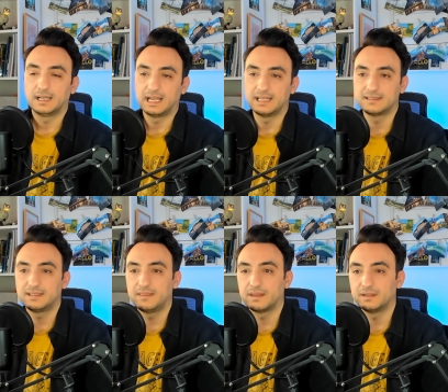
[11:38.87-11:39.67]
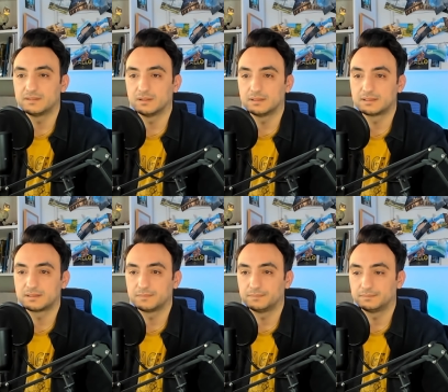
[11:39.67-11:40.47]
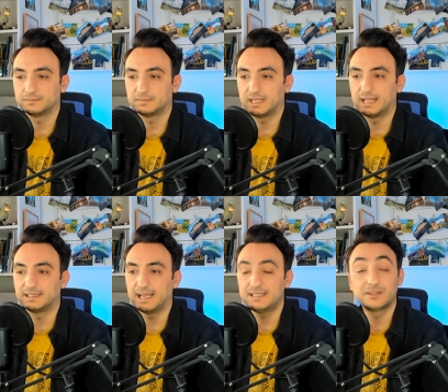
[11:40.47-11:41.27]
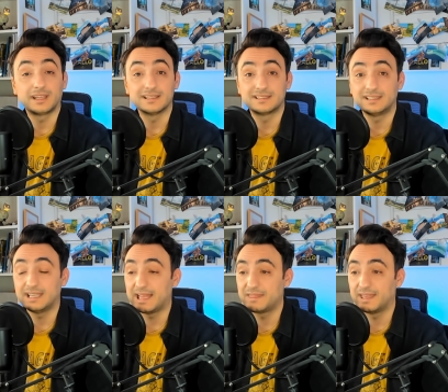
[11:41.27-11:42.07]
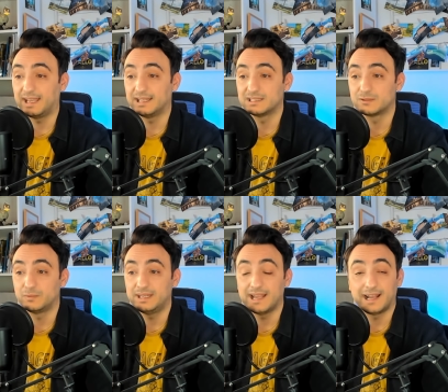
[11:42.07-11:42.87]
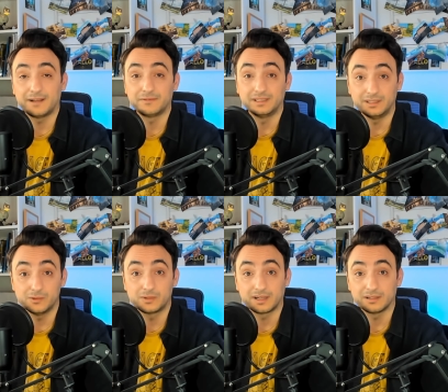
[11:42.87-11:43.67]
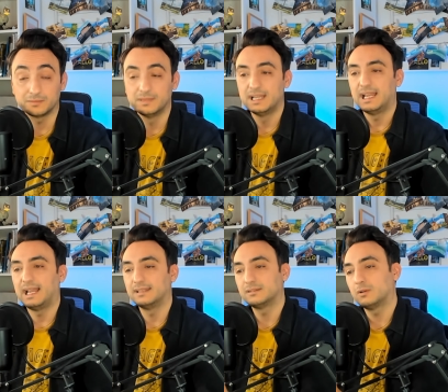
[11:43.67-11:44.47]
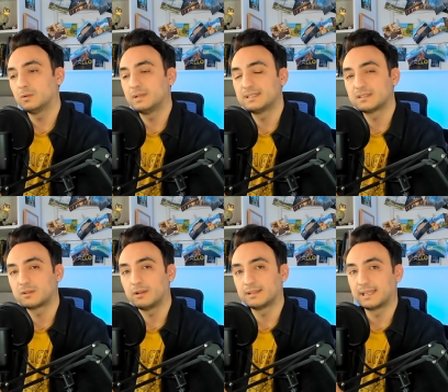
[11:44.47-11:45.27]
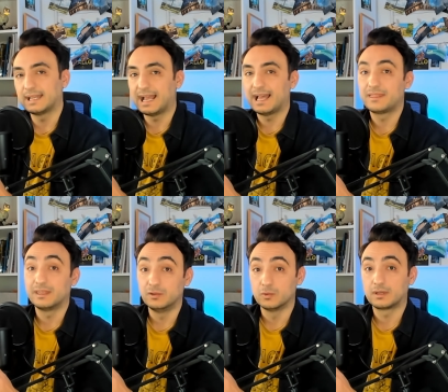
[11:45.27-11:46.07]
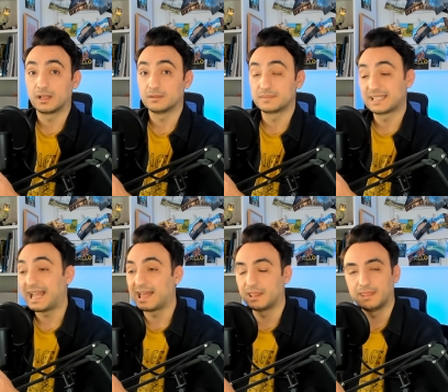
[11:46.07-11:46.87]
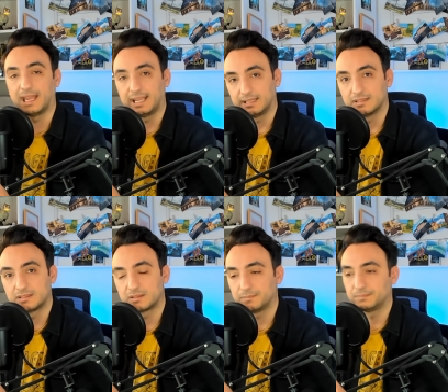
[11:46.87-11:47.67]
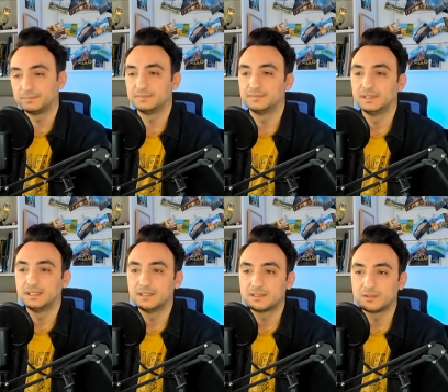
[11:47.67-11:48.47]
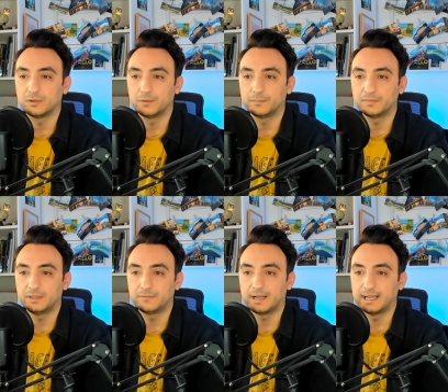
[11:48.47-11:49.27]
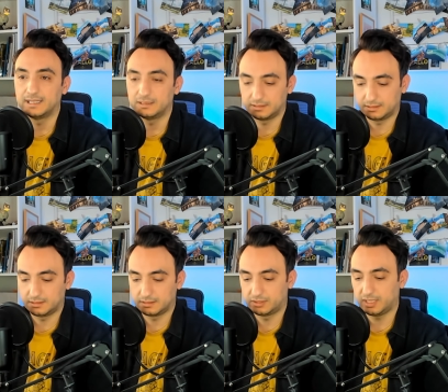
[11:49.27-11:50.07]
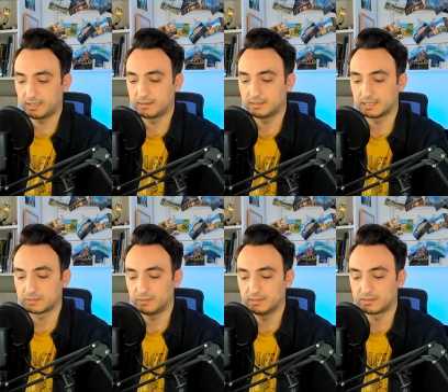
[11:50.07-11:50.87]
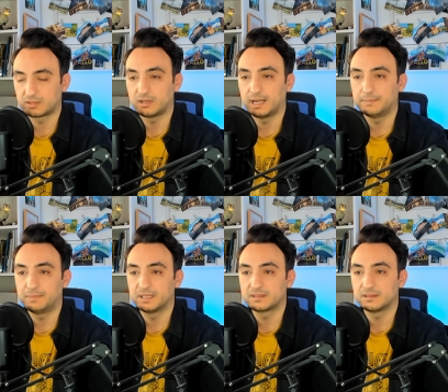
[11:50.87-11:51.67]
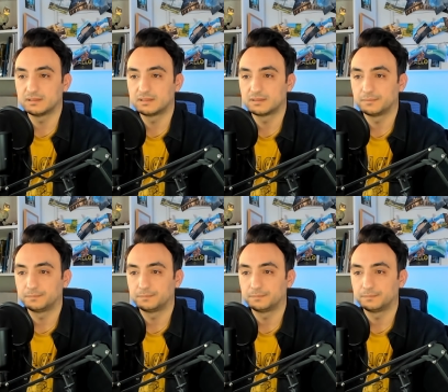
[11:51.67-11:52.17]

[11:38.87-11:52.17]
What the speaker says: and see the results. And as you can see at the end, we have a new column, and always SQL gonna add the new columns at the ends. So if I check this as well, describe persons,